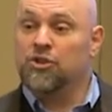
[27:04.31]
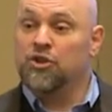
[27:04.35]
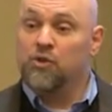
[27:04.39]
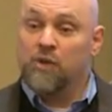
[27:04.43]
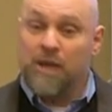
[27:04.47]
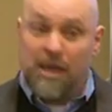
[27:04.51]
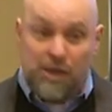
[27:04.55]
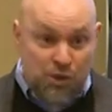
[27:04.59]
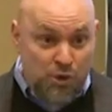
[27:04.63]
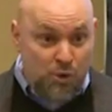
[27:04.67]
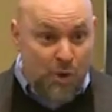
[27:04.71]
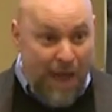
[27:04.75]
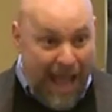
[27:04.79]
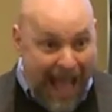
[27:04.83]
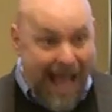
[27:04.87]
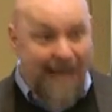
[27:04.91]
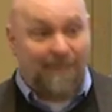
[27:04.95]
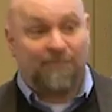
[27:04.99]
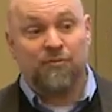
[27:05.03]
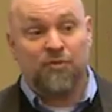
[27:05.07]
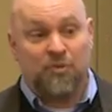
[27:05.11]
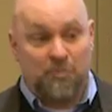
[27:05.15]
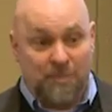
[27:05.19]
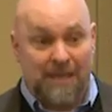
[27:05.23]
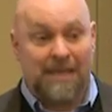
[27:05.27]
you
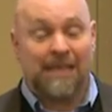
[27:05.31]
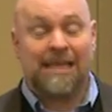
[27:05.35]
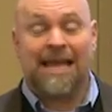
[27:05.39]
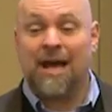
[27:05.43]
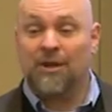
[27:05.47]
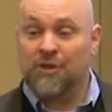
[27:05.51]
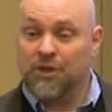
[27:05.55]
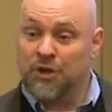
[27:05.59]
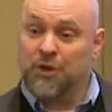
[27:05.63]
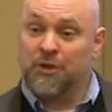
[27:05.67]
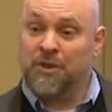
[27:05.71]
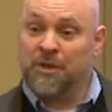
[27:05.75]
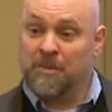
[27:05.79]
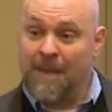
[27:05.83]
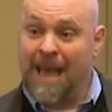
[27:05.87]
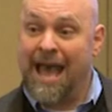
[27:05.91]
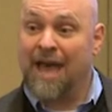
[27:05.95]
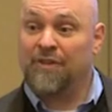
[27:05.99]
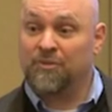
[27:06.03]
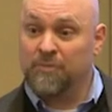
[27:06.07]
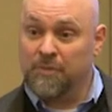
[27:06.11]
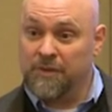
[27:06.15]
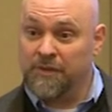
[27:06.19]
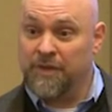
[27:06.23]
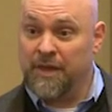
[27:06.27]
have to be allowed to go to the
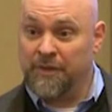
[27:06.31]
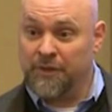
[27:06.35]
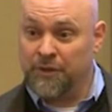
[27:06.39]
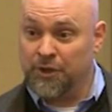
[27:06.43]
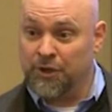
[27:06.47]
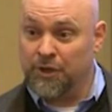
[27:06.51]
bathroom with the other